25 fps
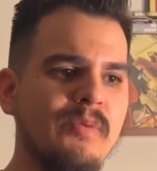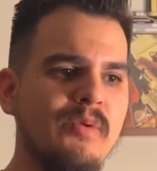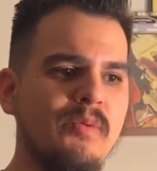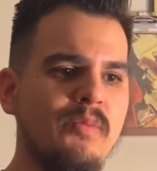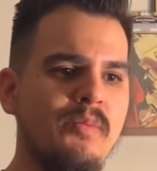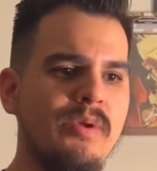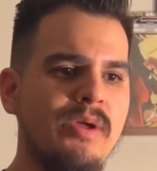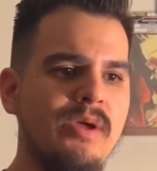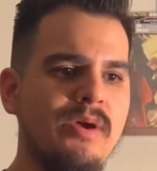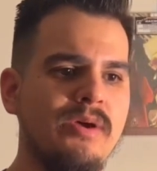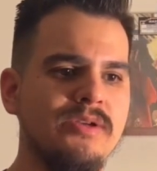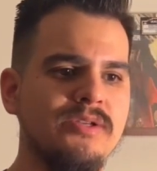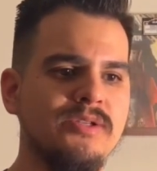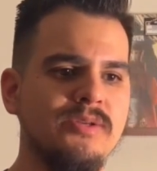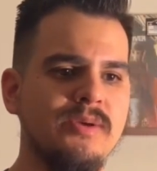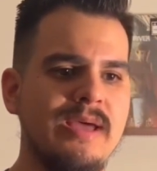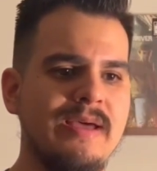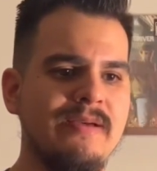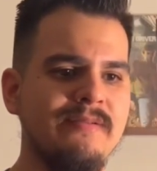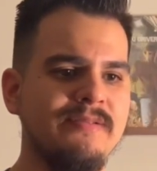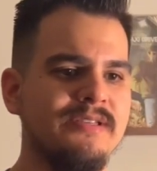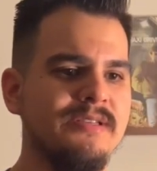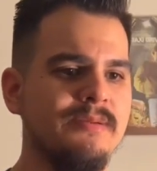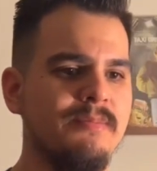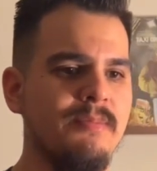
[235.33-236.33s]
We also
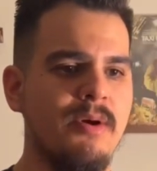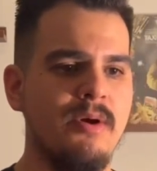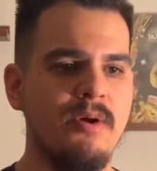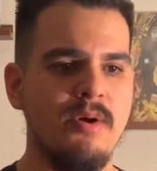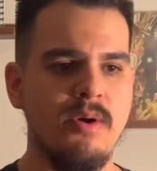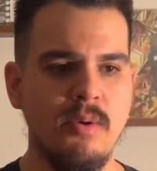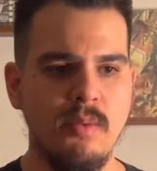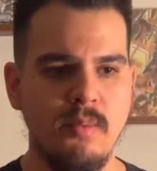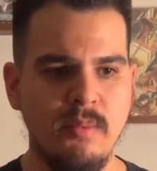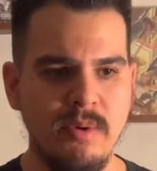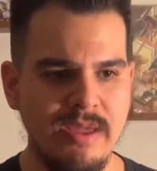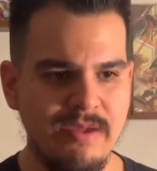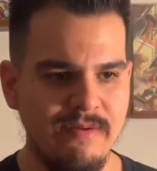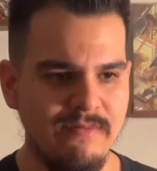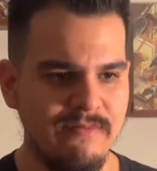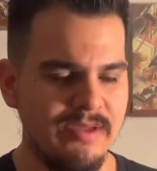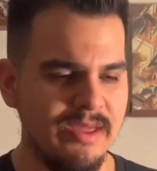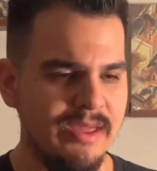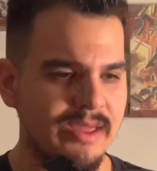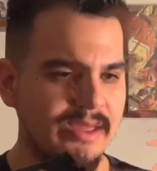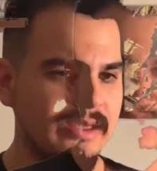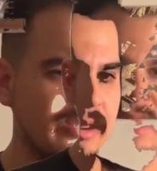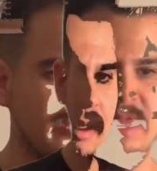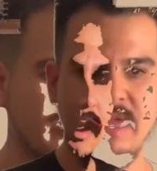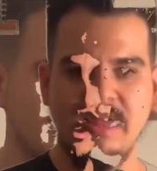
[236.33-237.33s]
have Samara
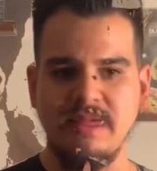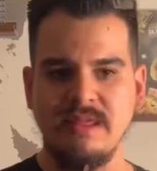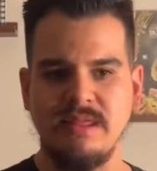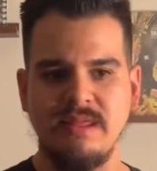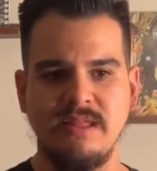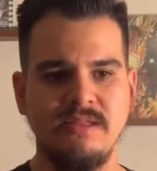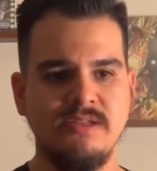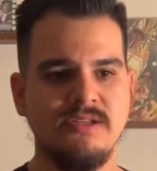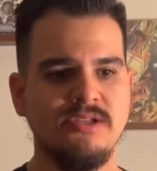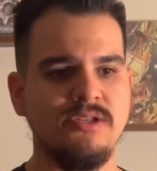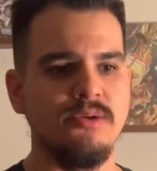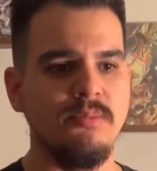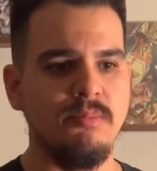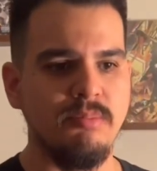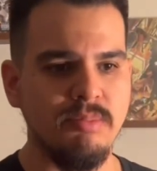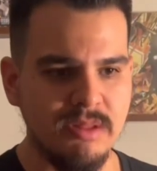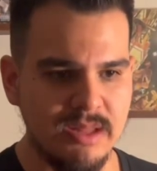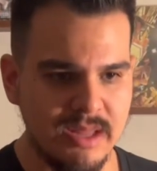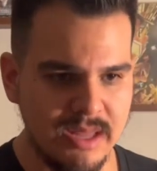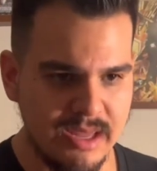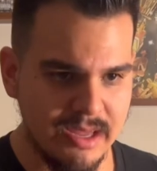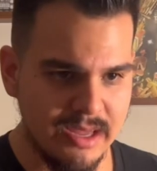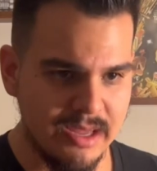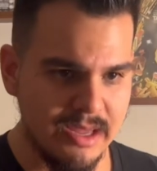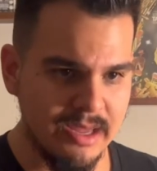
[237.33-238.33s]
Weaving, Ethan
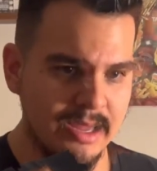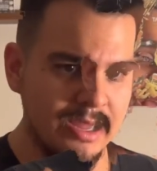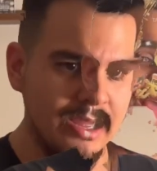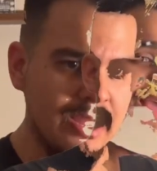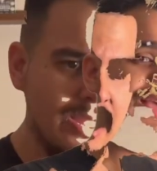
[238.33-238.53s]
Suplee,